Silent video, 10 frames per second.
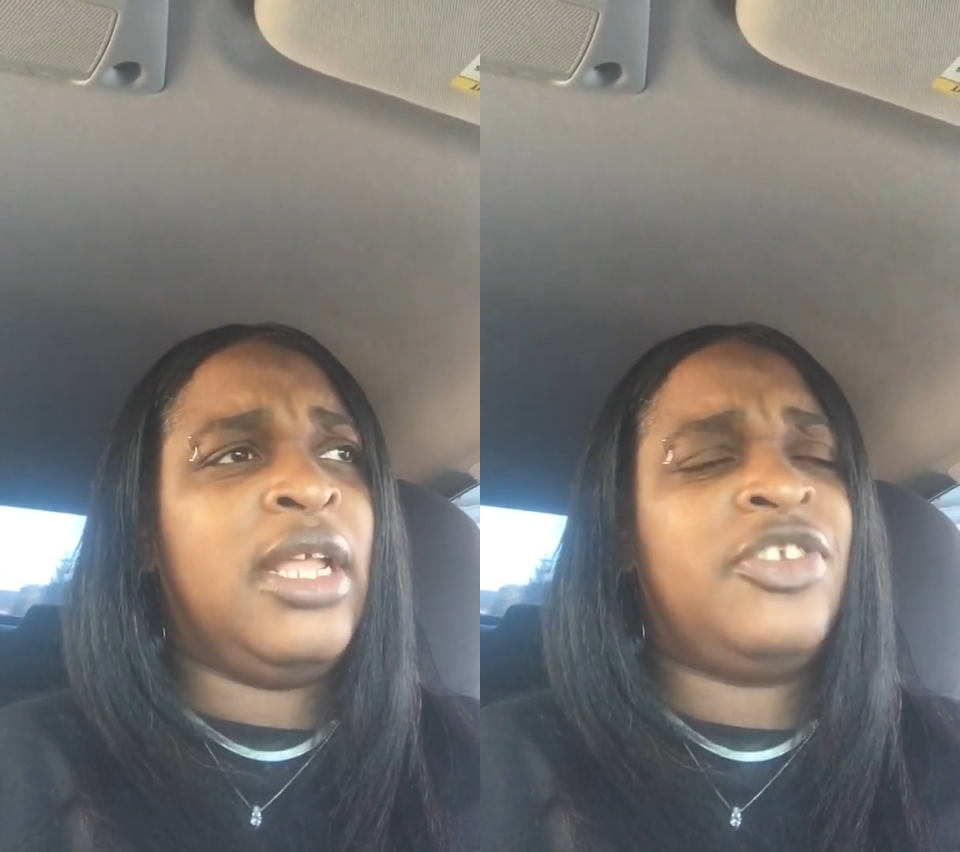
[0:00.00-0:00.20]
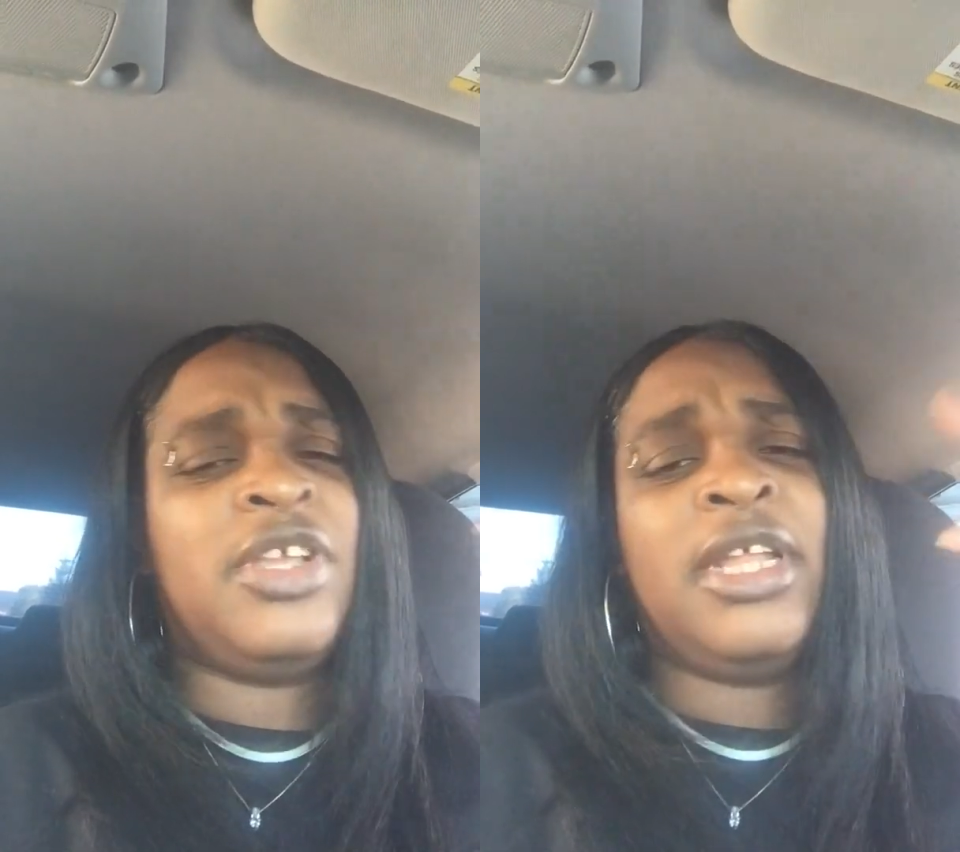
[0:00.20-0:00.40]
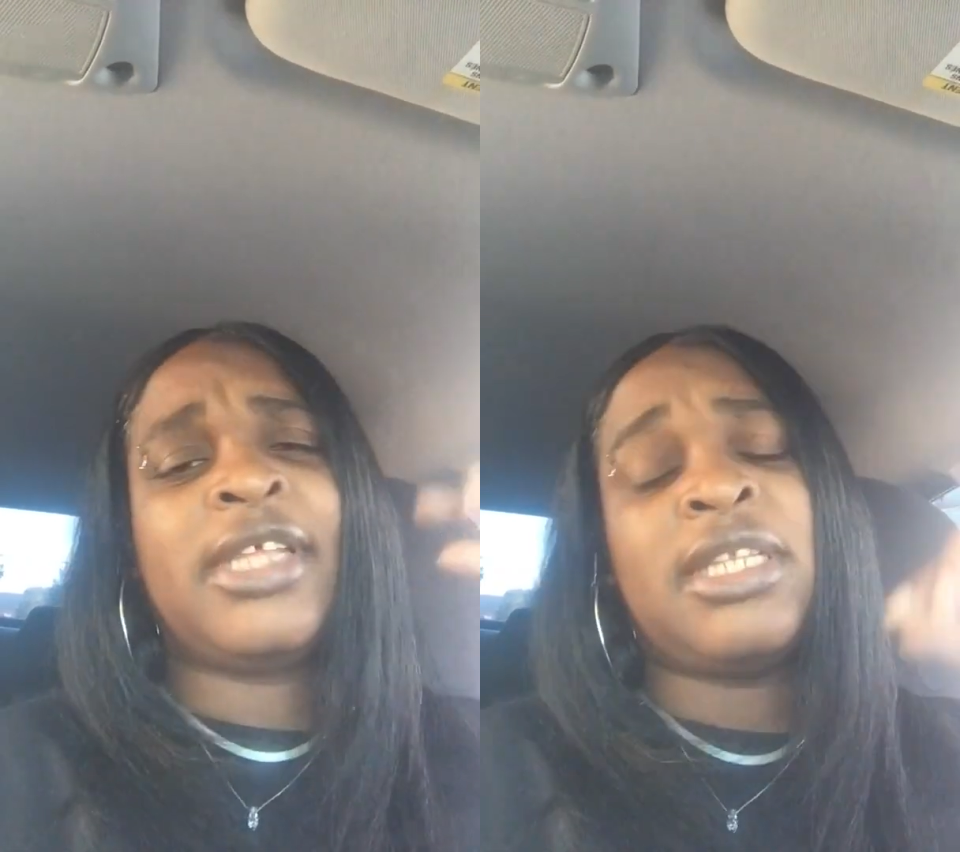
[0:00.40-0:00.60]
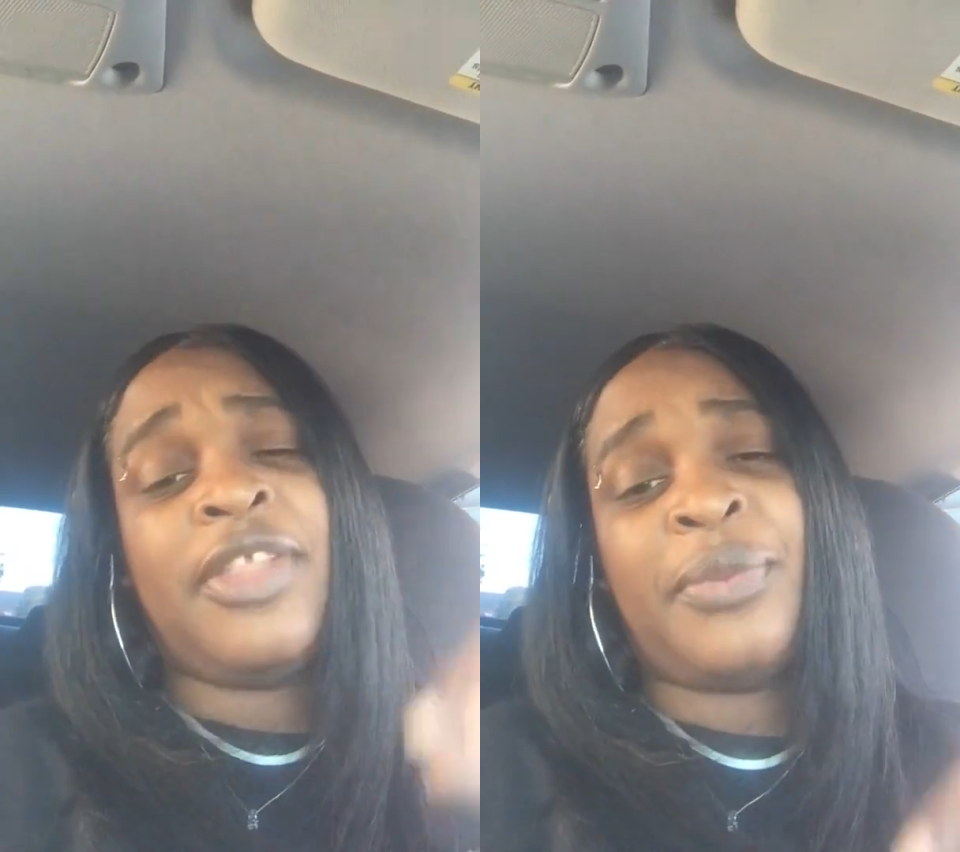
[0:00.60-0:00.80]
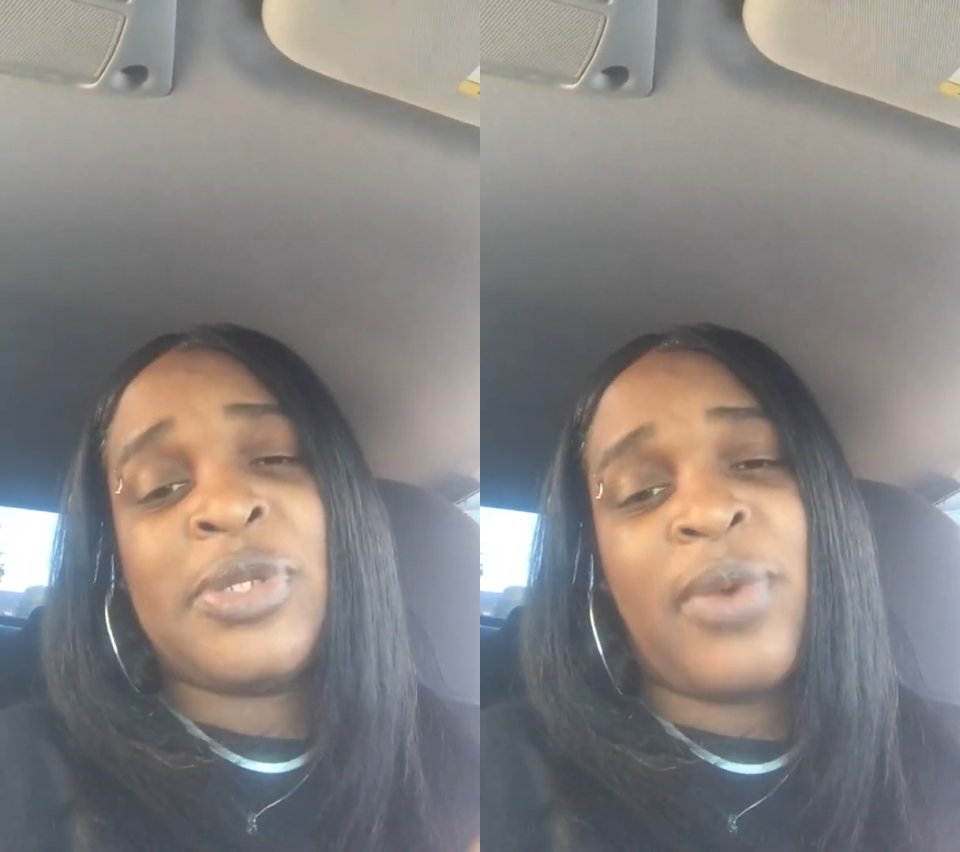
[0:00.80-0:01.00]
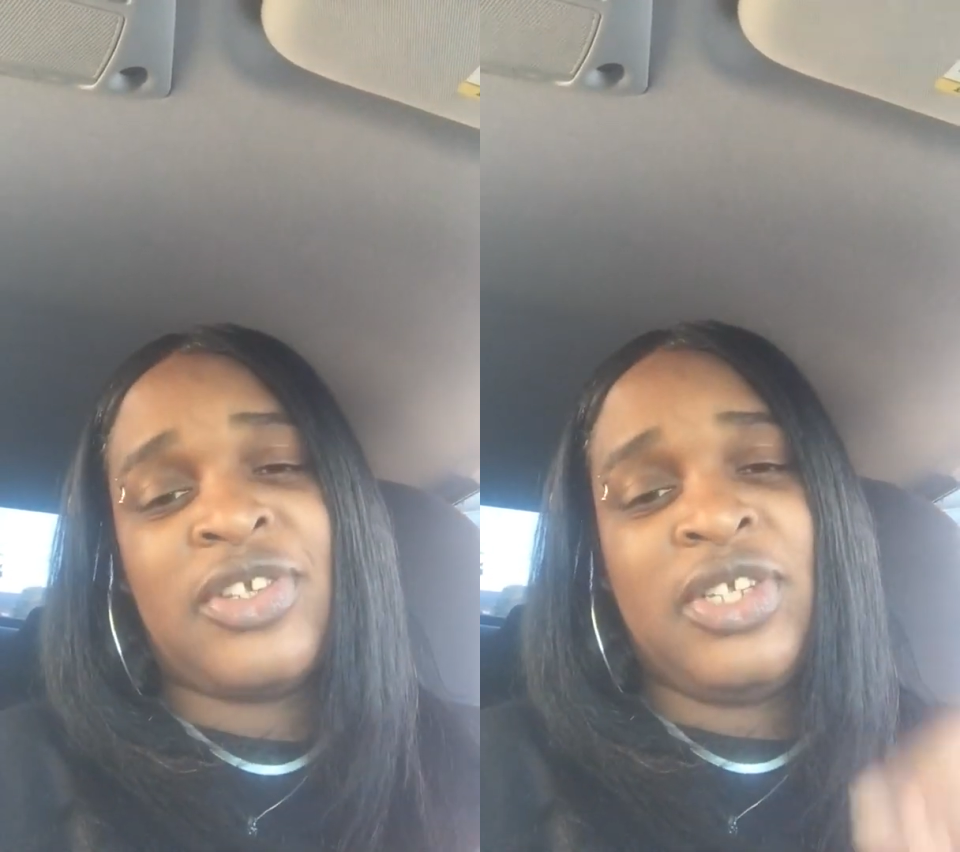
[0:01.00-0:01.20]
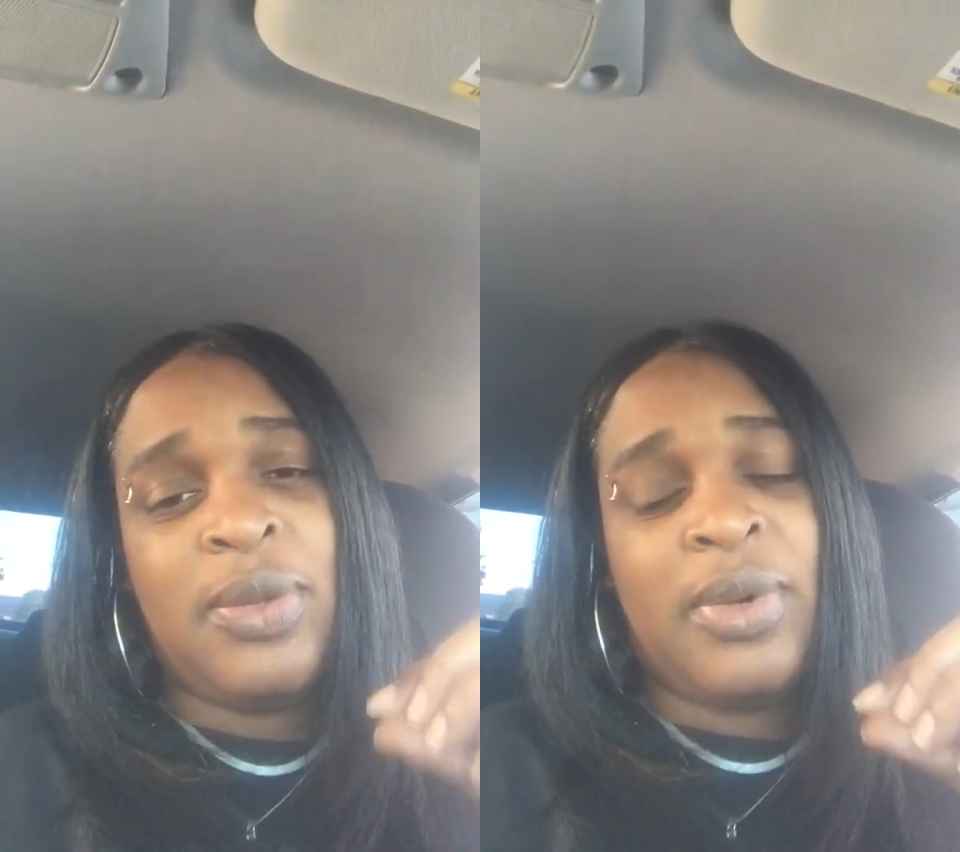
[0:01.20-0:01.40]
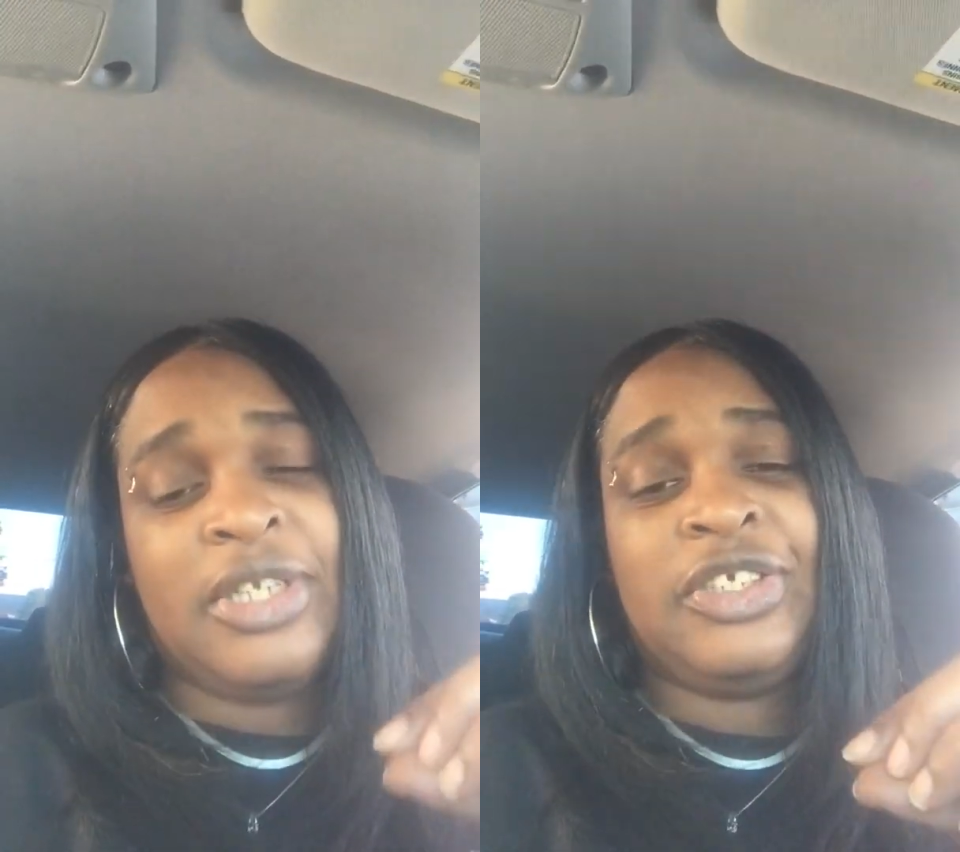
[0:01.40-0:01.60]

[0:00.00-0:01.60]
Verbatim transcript: and she and that's another reason why she didn't want